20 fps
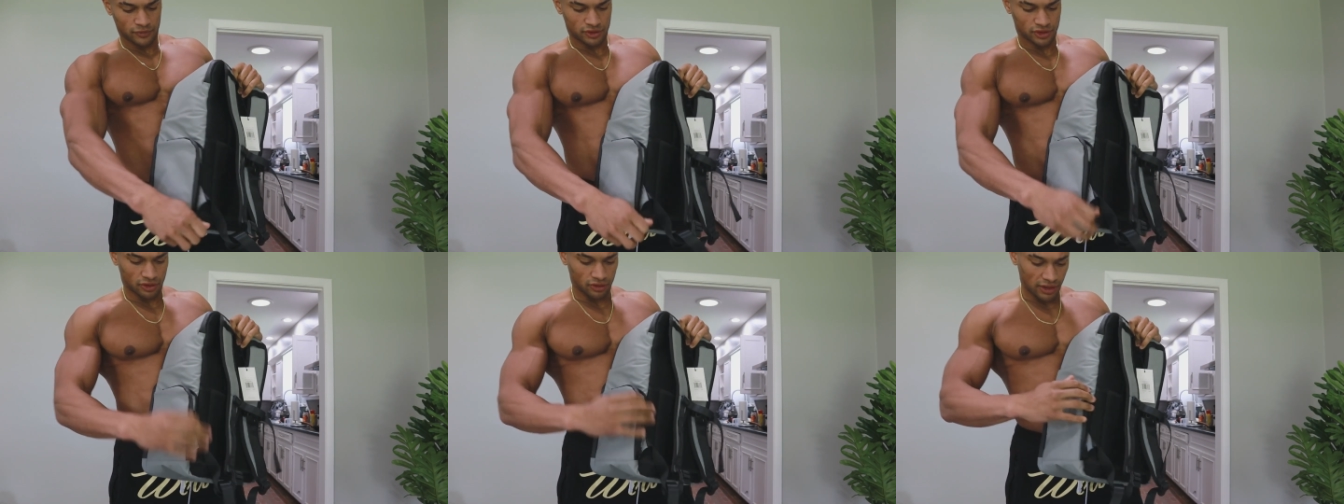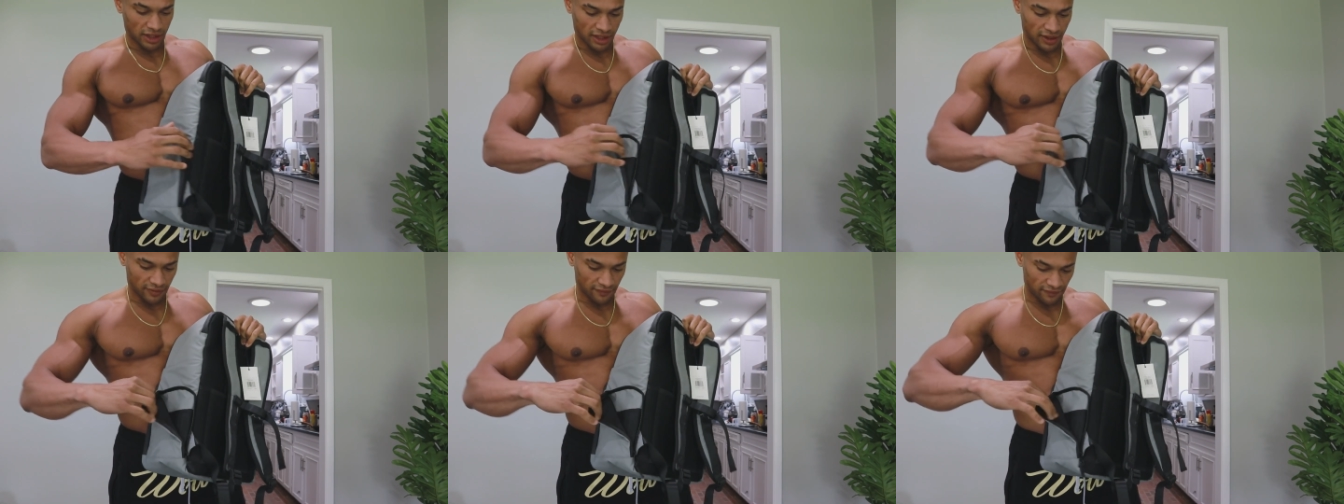So
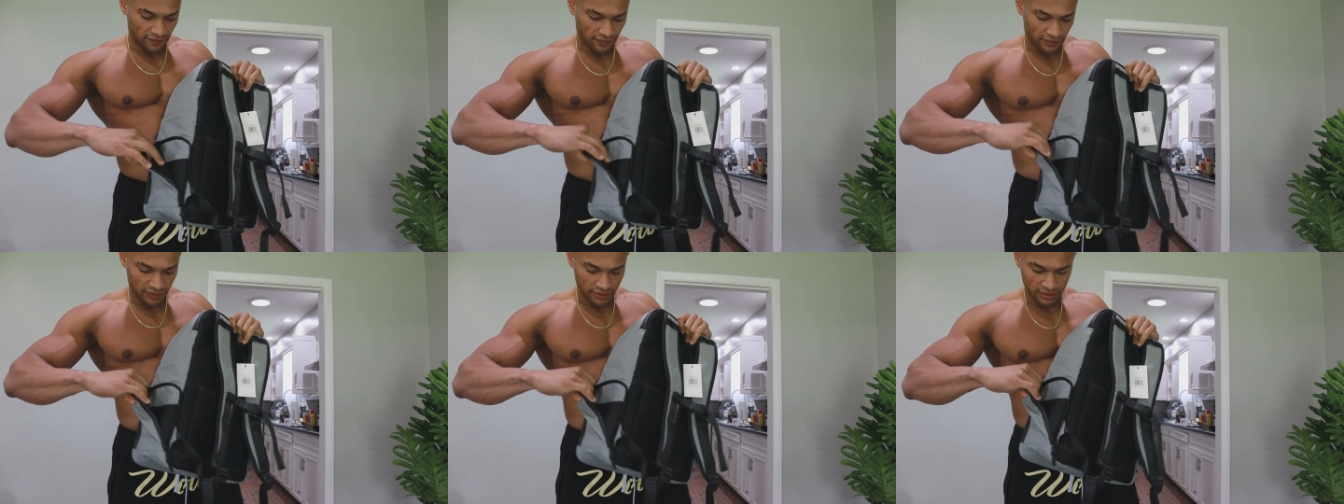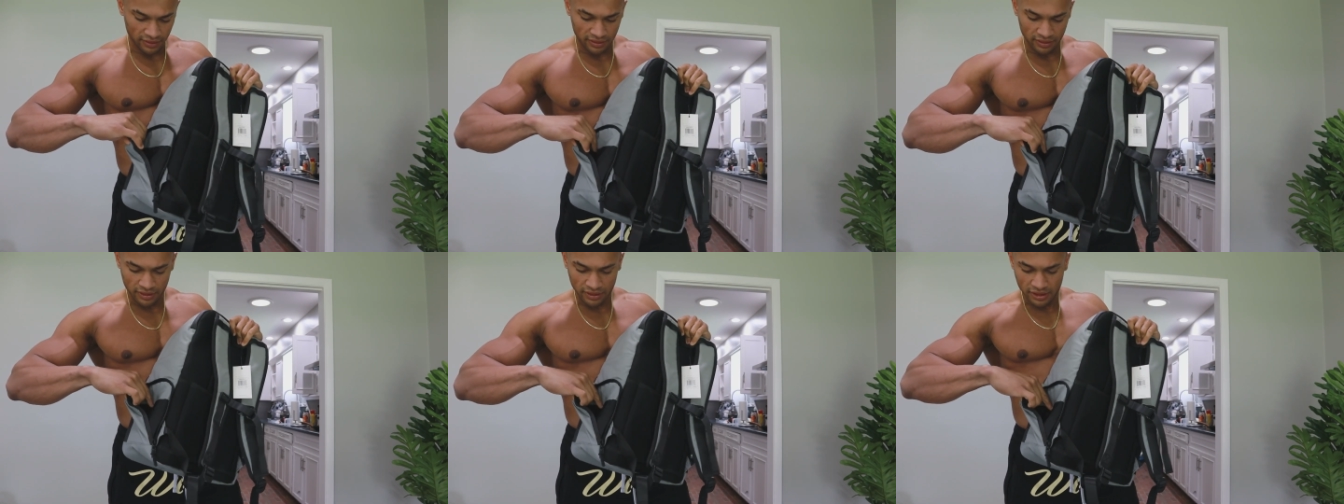you have
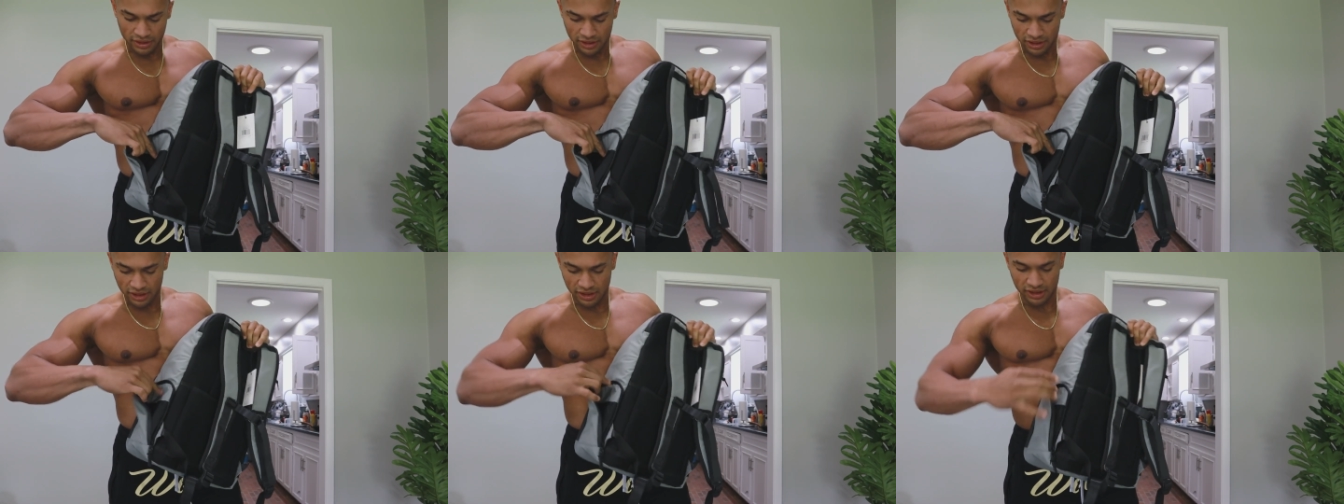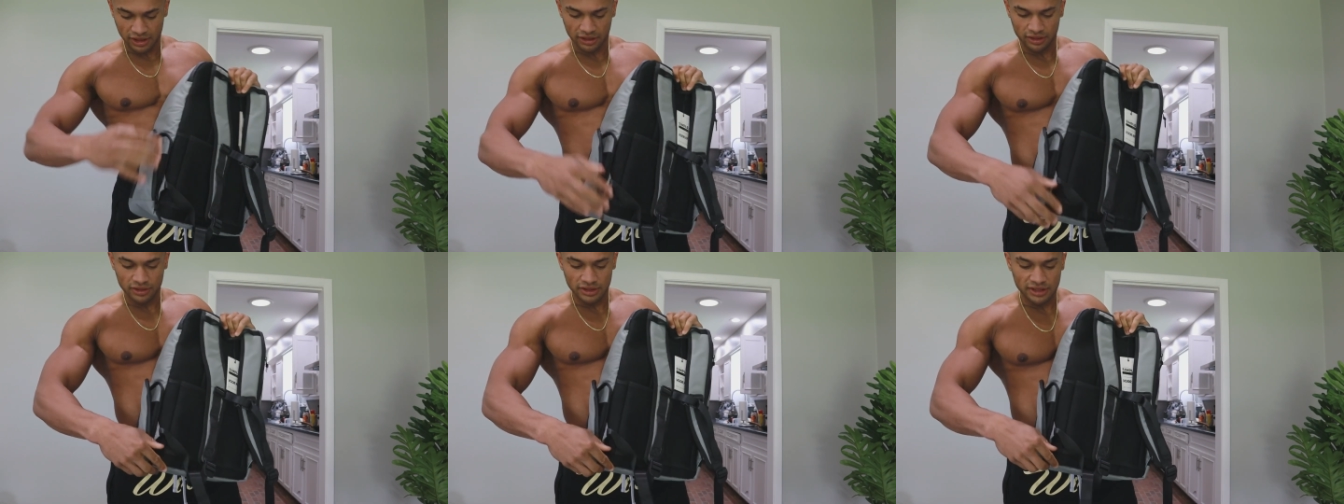
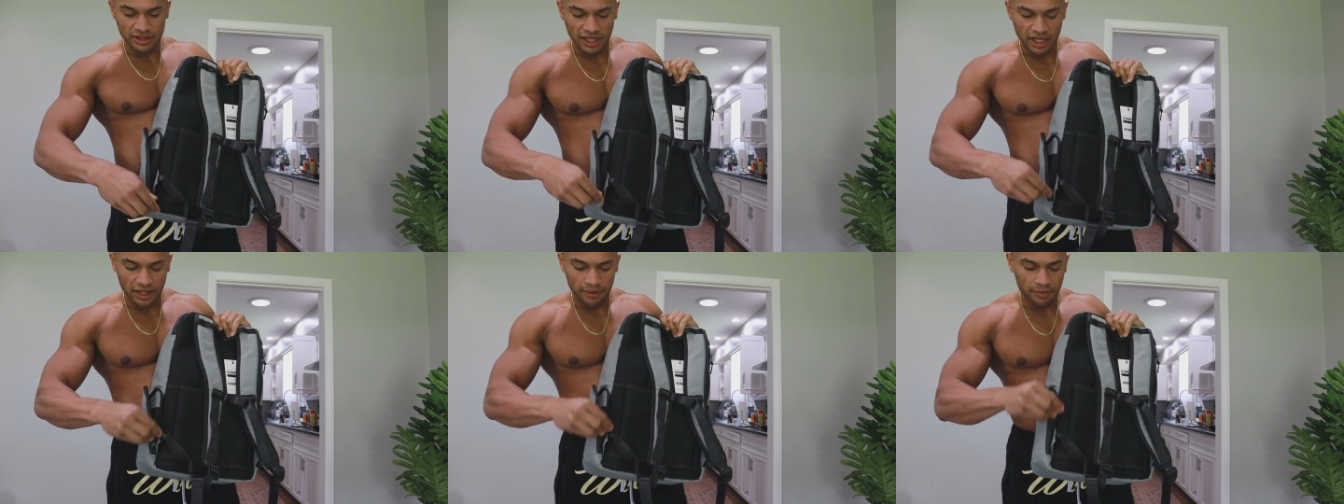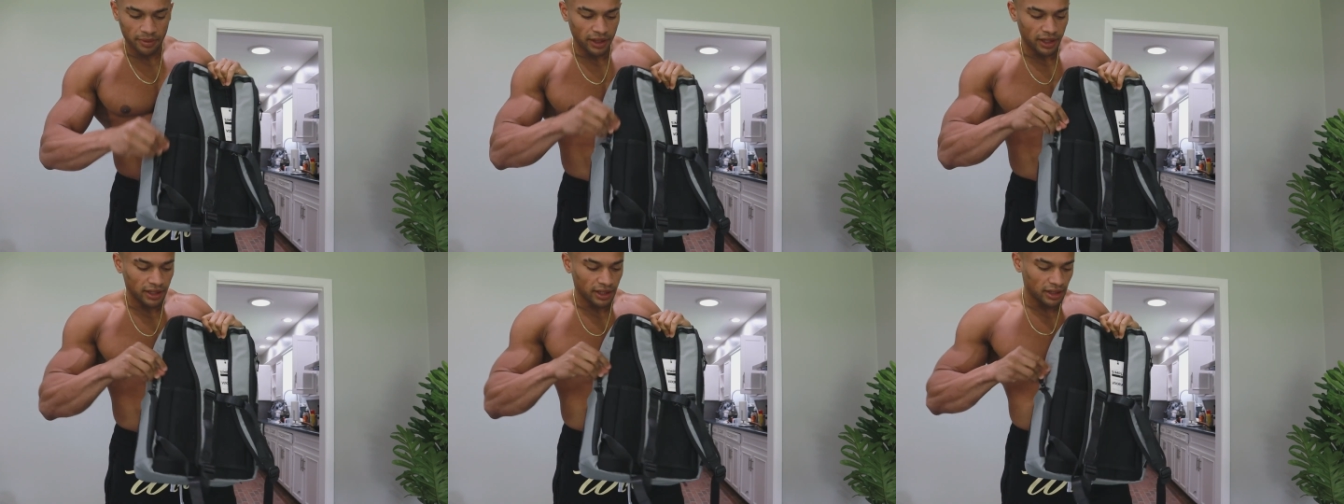just a little
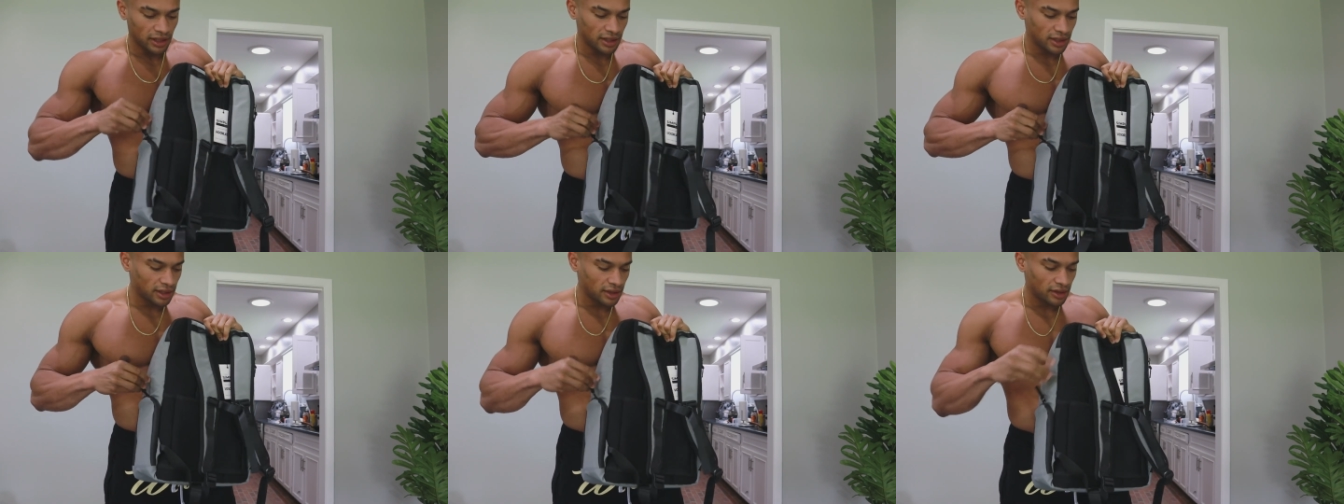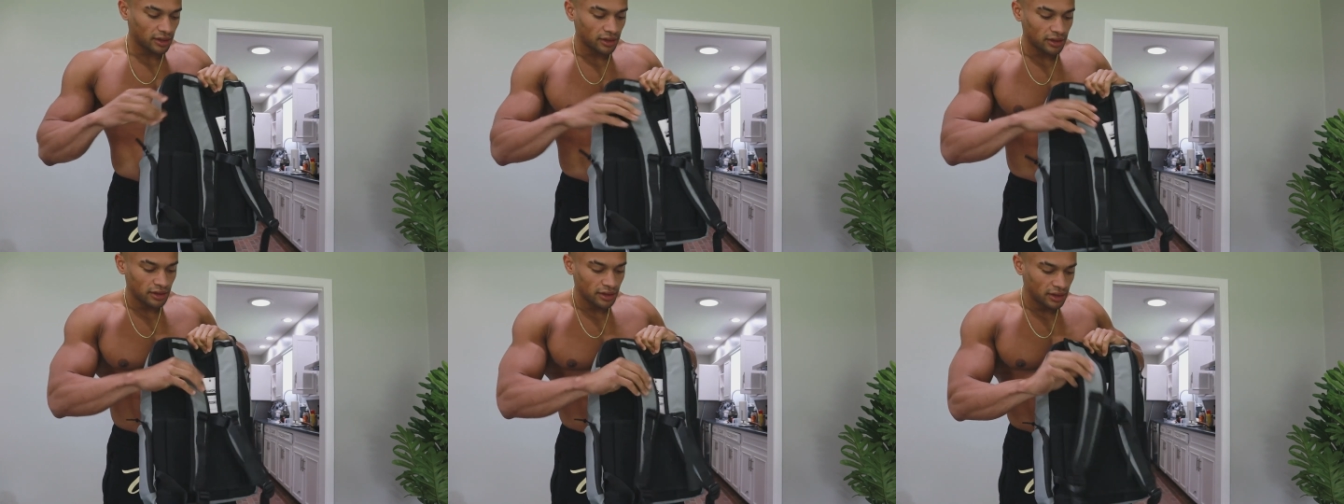side pocket
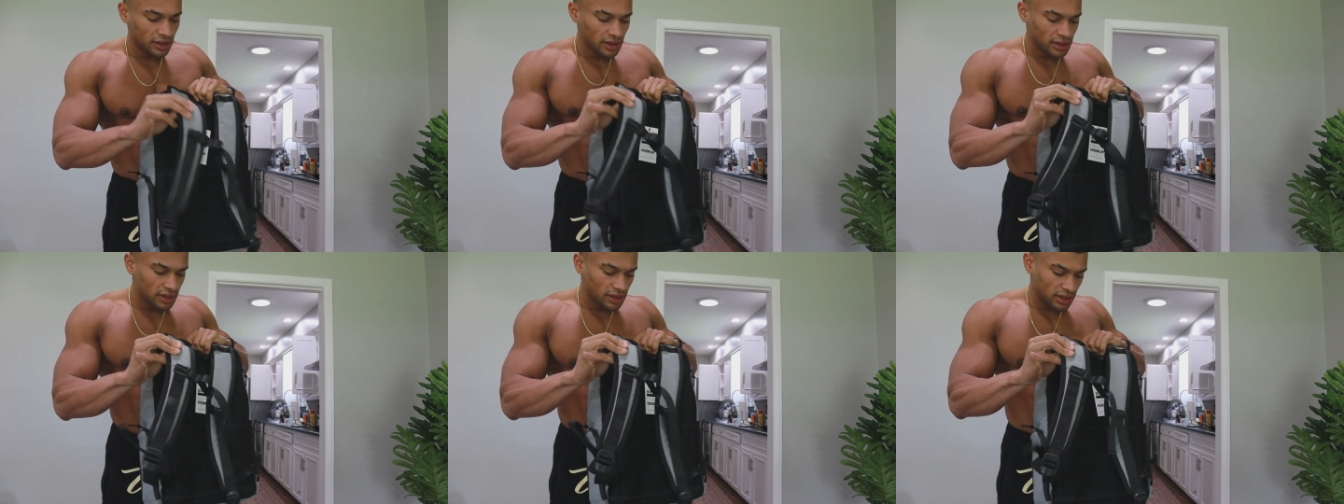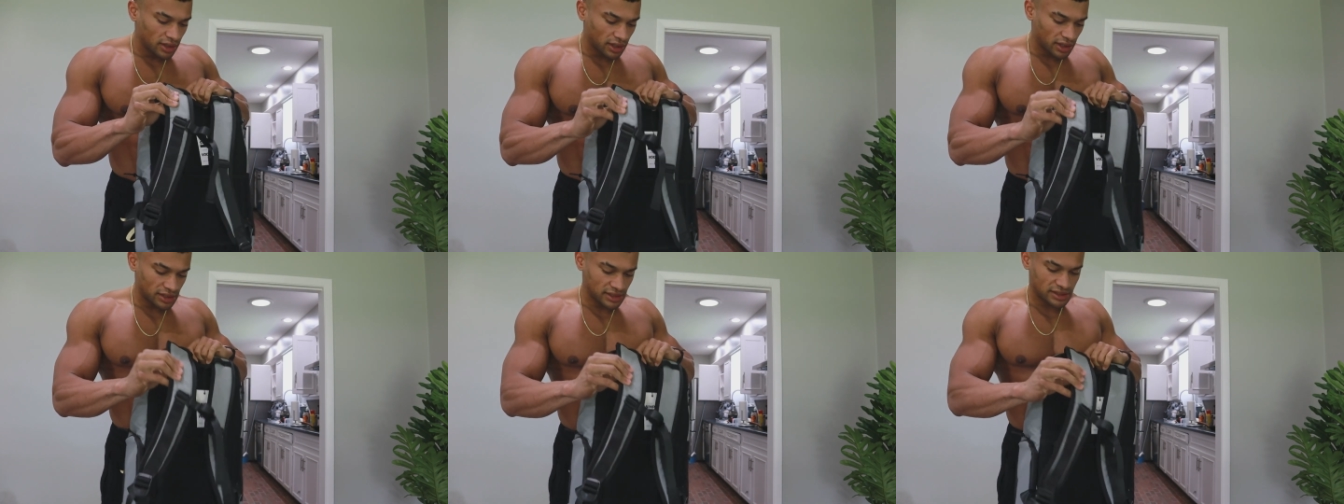here,
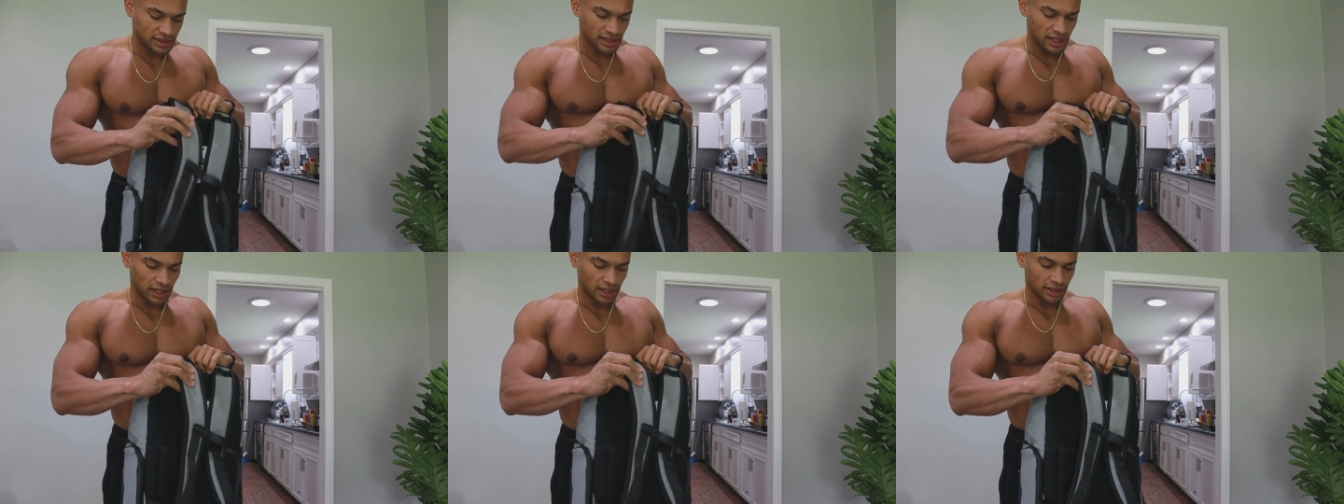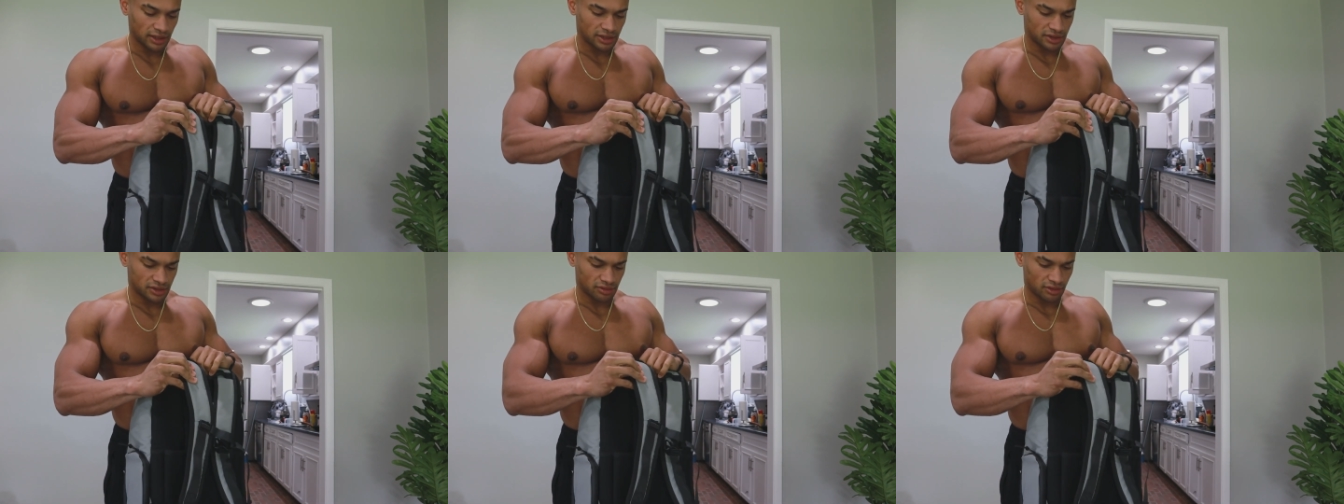nice
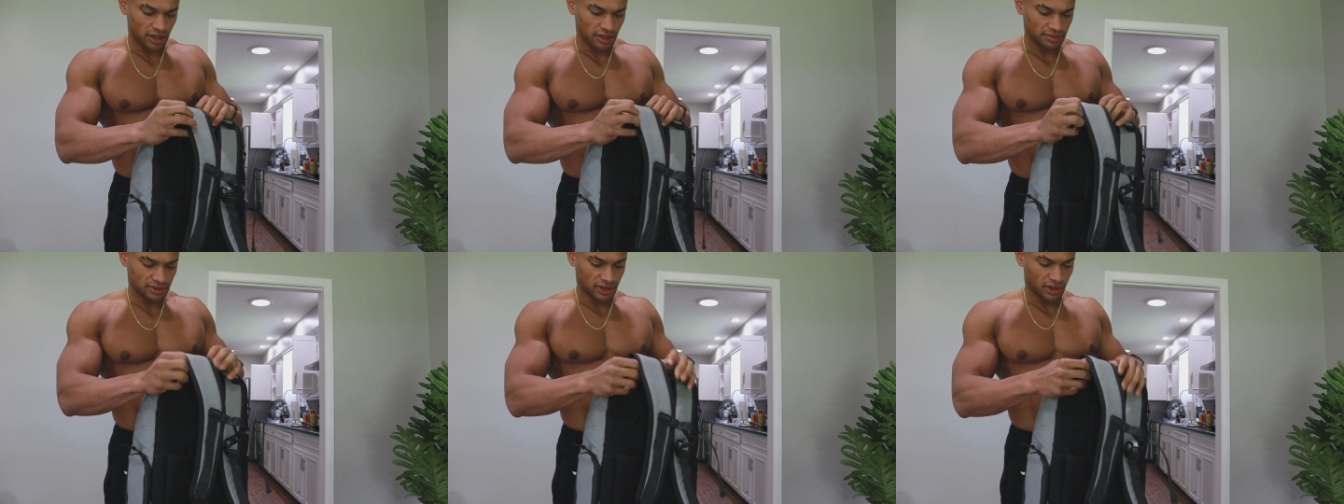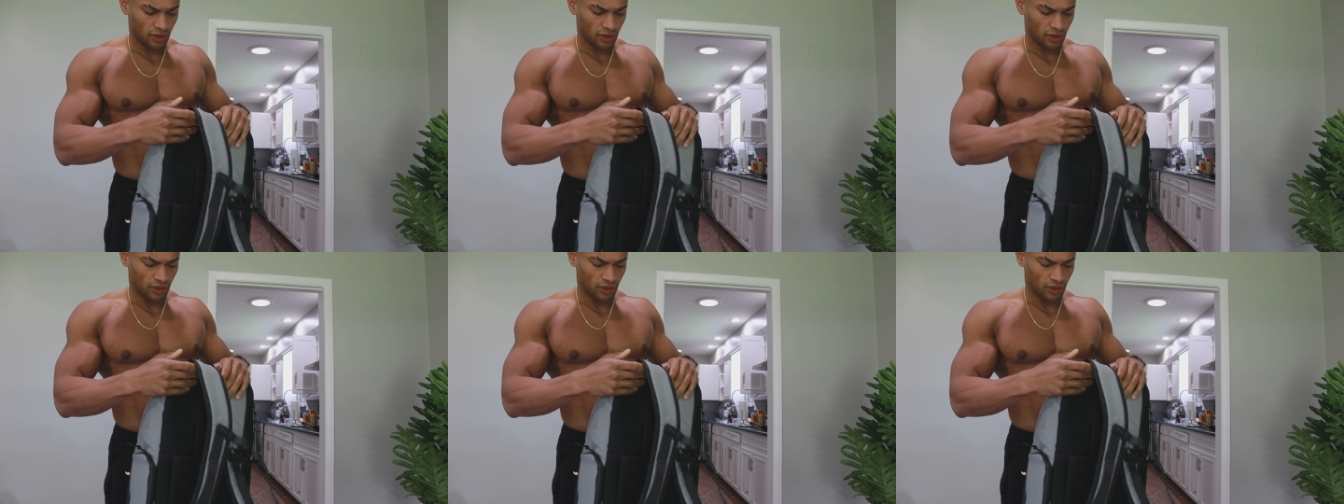solid straps.